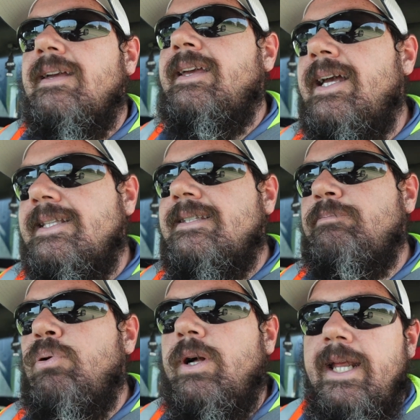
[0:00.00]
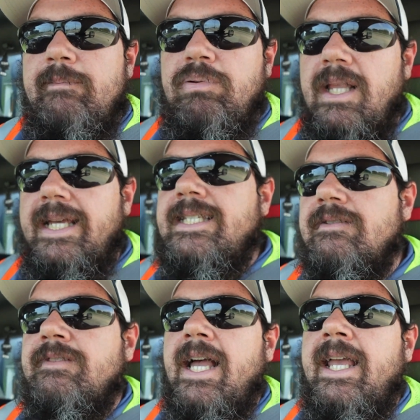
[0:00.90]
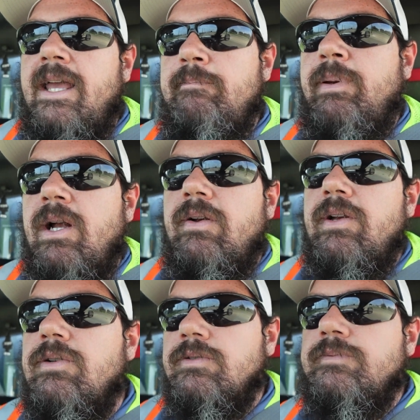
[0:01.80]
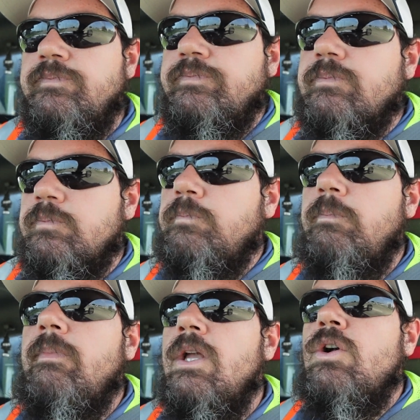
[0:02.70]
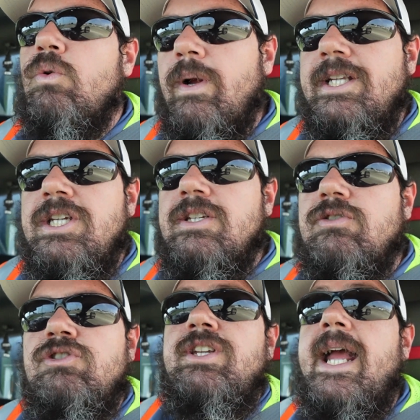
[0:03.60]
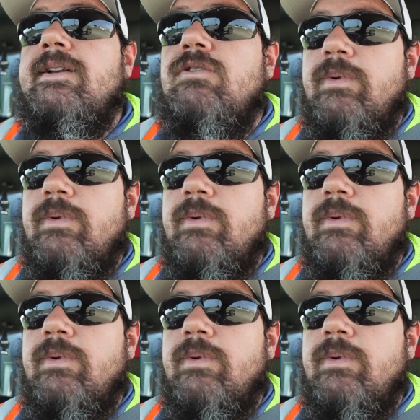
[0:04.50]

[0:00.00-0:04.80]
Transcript: gets put in place of like imperial wrenches or standard